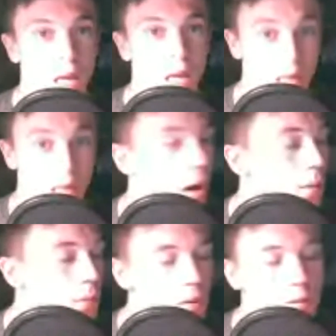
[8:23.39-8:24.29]
And
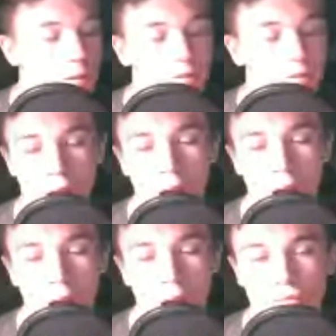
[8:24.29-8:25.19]
I'm not even going to
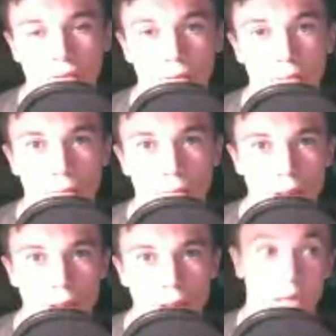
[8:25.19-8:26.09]
argue with him
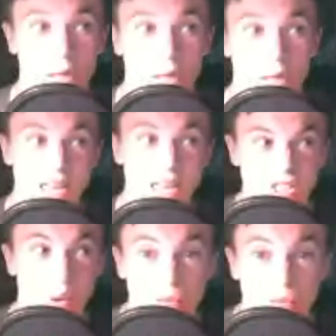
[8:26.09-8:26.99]
because he does
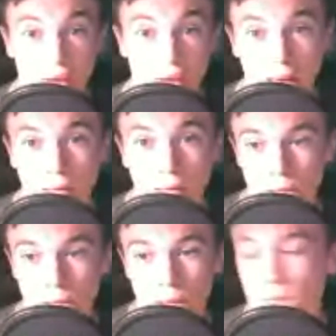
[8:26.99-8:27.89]
his own thing,
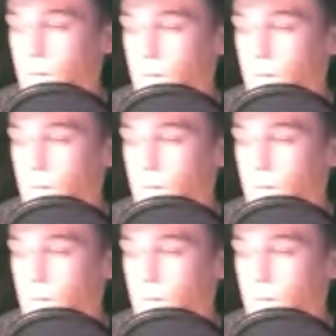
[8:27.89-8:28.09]
right?